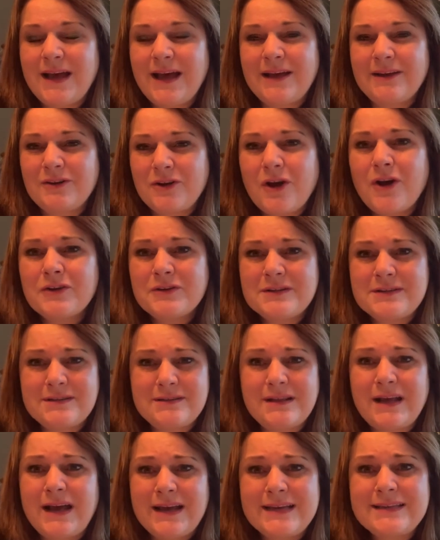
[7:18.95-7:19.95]
And God,
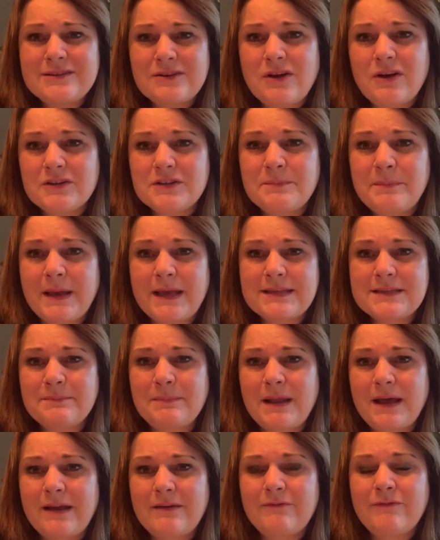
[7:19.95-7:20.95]
that is God's best
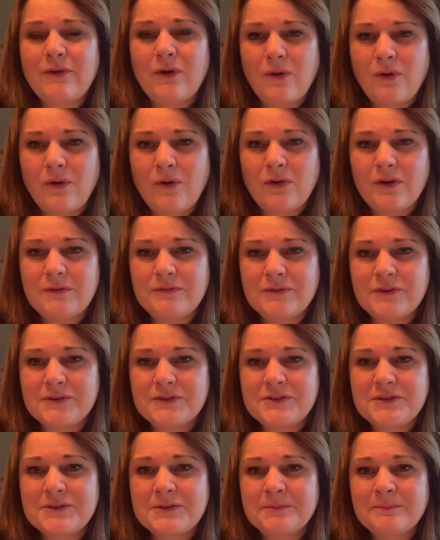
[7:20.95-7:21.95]
plan for all of
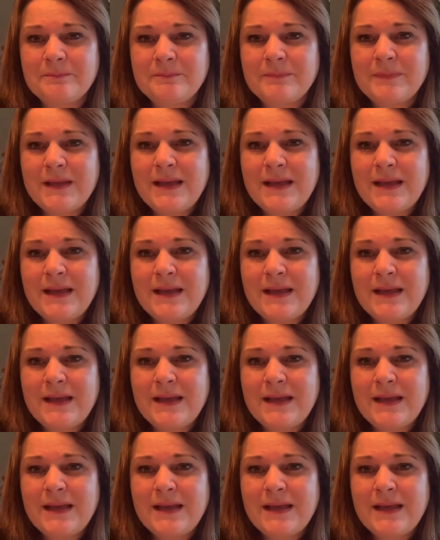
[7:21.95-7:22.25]
us.